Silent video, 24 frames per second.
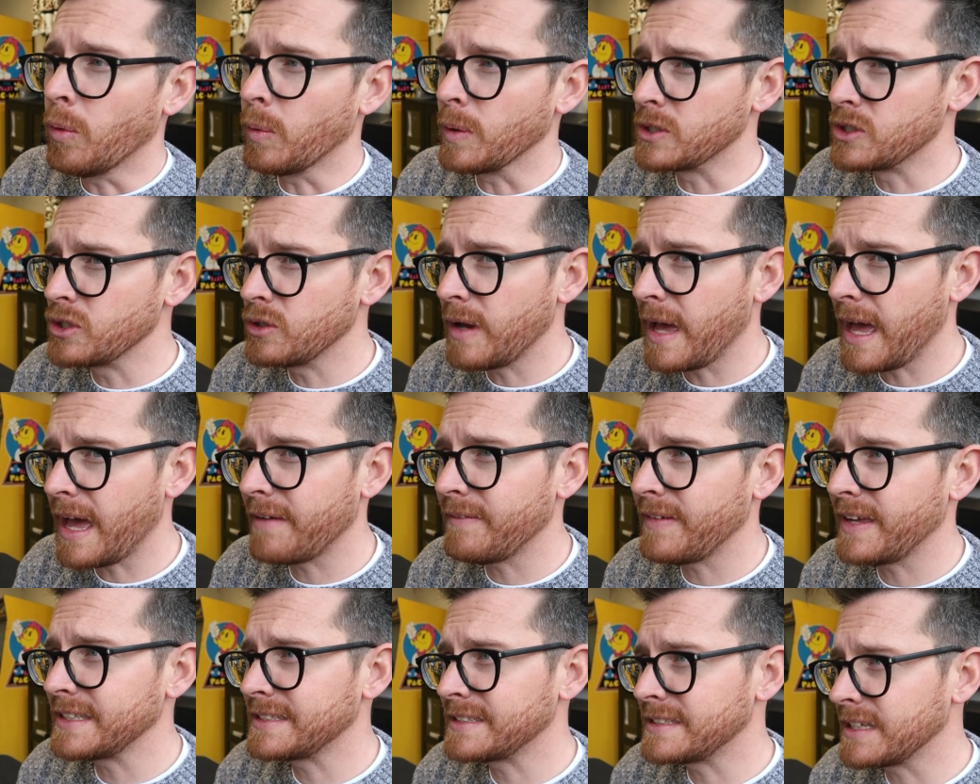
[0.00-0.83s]
We do
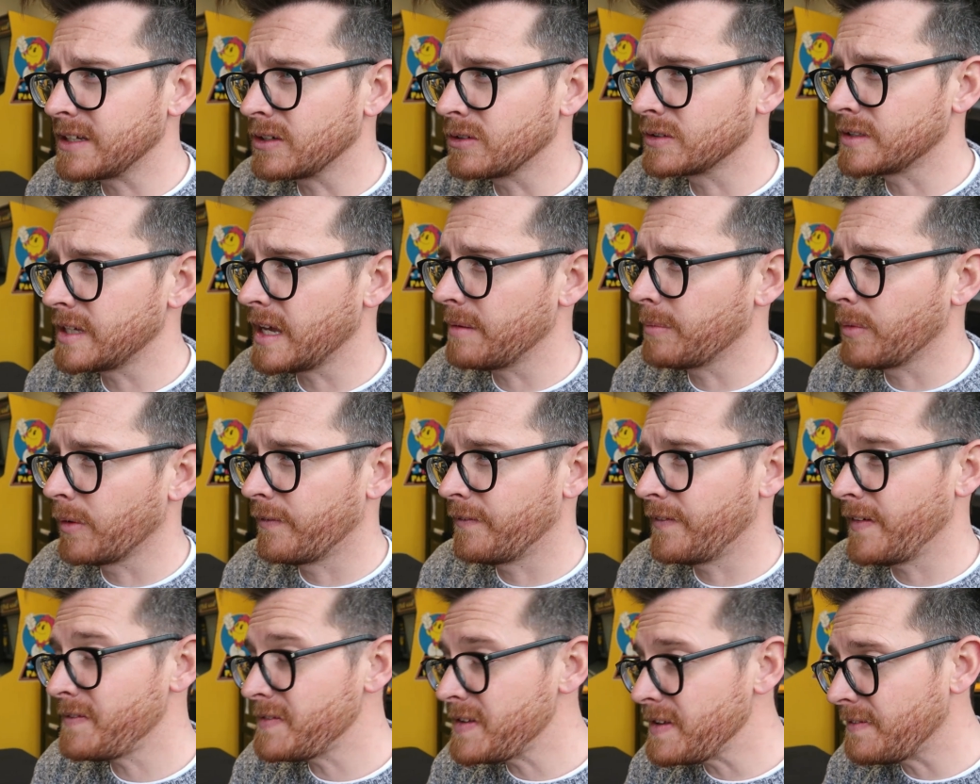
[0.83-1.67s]
have a single
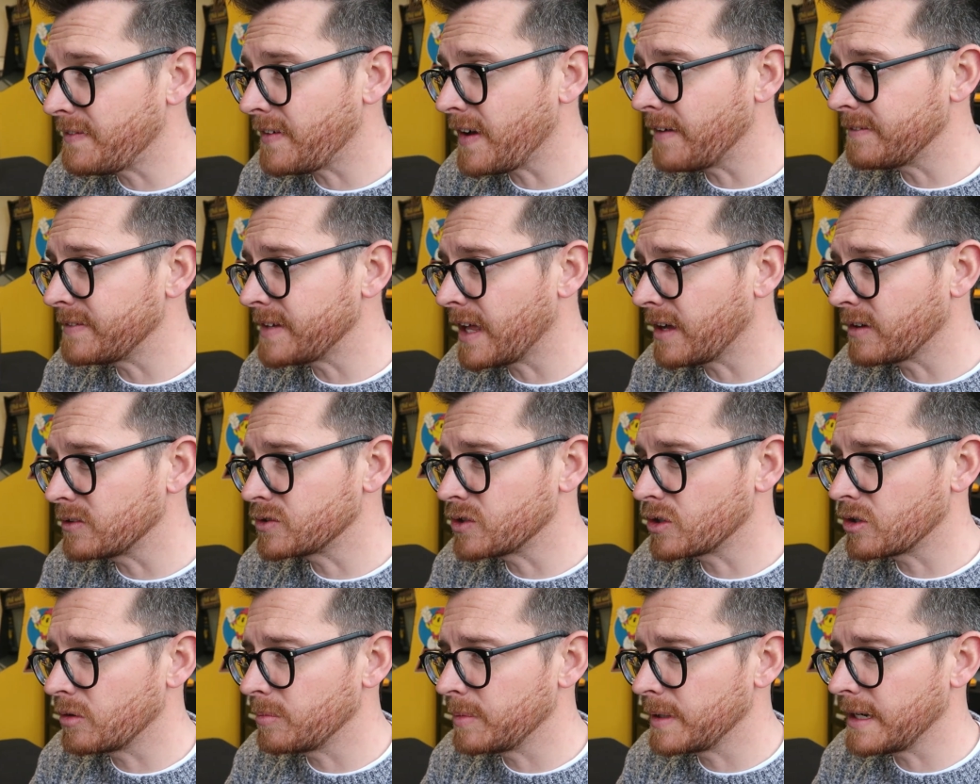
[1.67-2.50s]
table
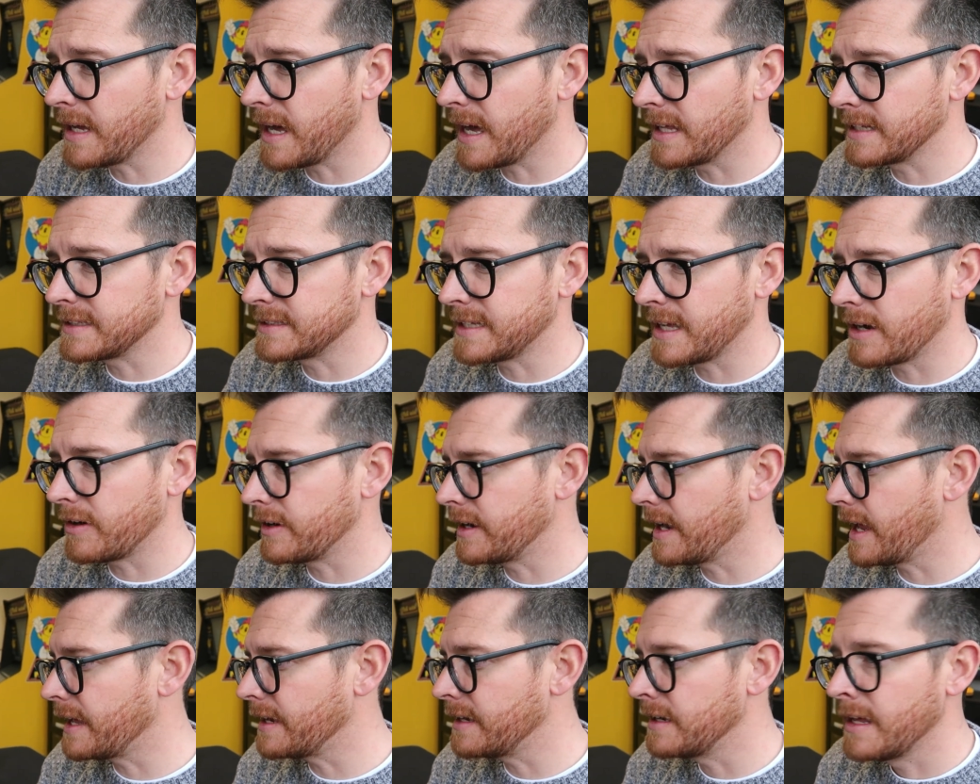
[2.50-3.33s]
$55 tournament on
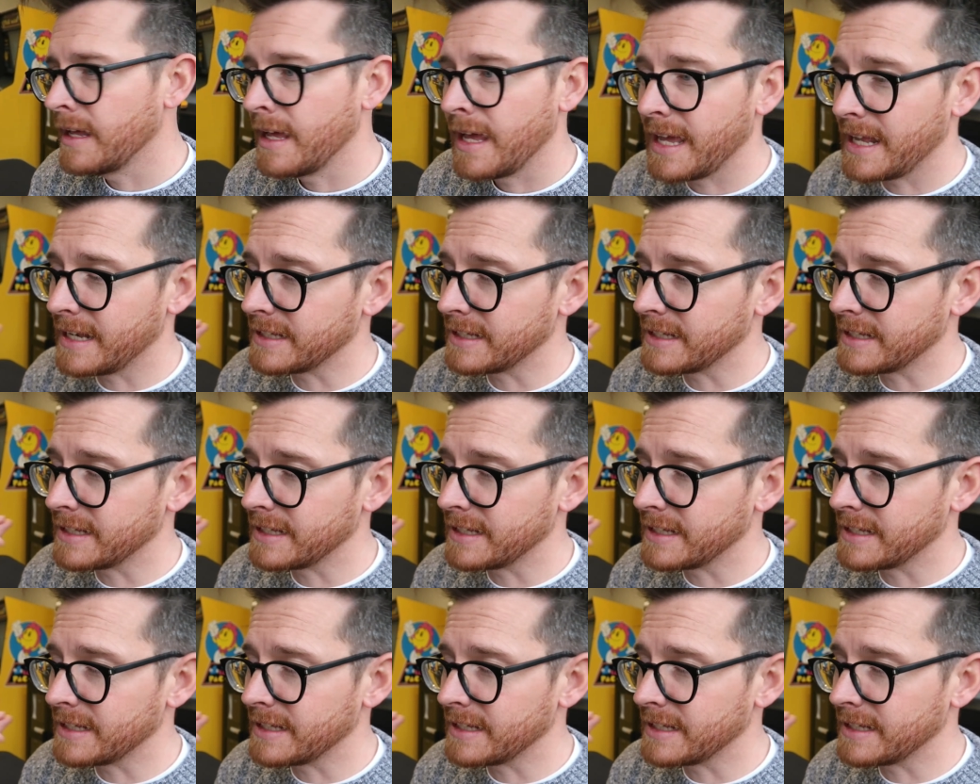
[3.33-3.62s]
Saturday night.